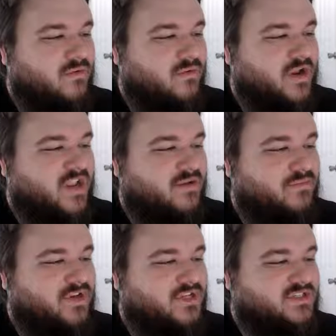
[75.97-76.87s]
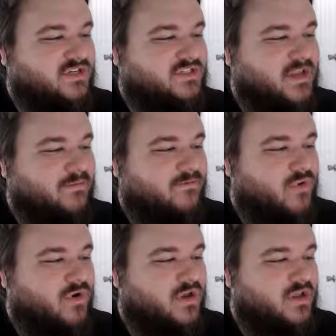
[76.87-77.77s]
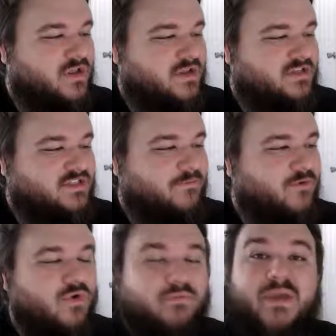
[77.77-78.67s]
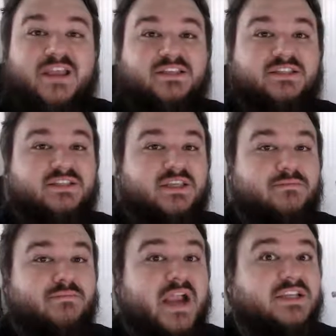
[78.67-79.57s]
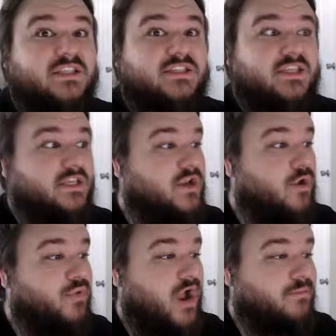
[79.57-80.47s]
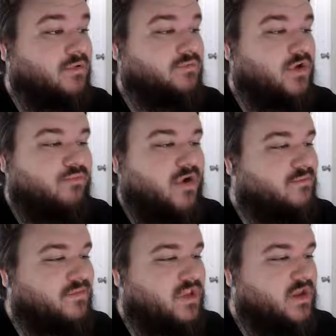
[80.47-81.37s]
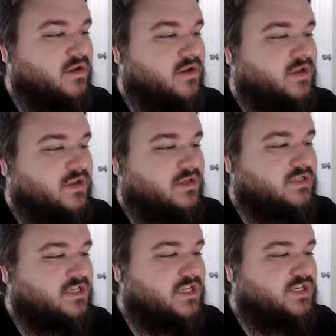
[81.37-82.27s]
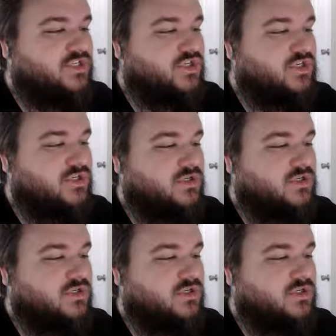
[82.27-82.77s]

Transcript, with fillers: We're good. When you gonna start stepping forward? Step forward, back to the seat, back to the seat. No problem, no problem here. Teach.